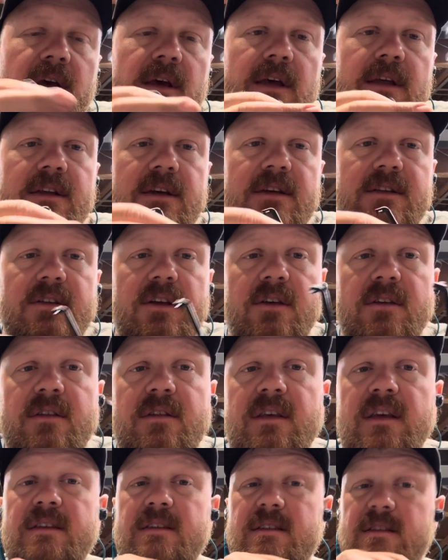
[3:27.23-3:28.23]
It does all the
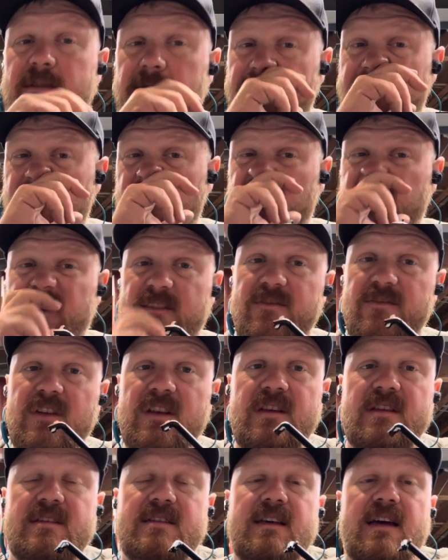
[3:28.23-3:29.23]
things. It's a fairly
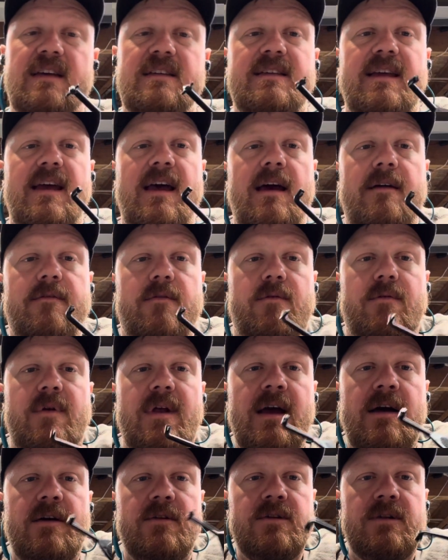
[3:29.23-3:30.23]
convenient size to have
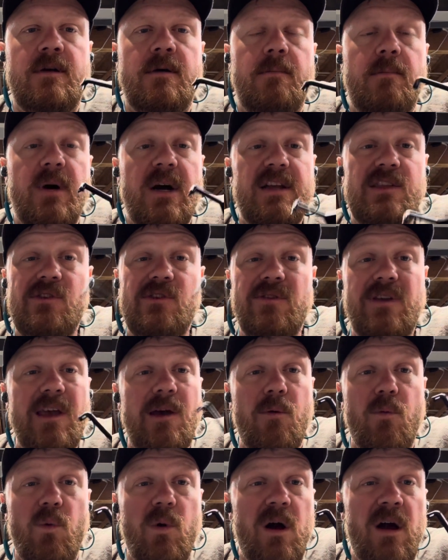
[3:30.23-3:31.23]
around, but you
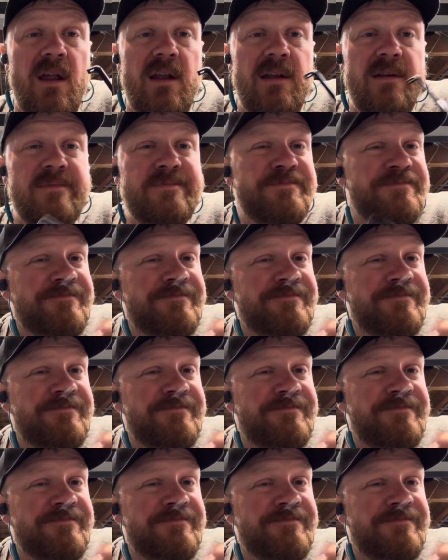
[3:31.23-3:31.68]
get one,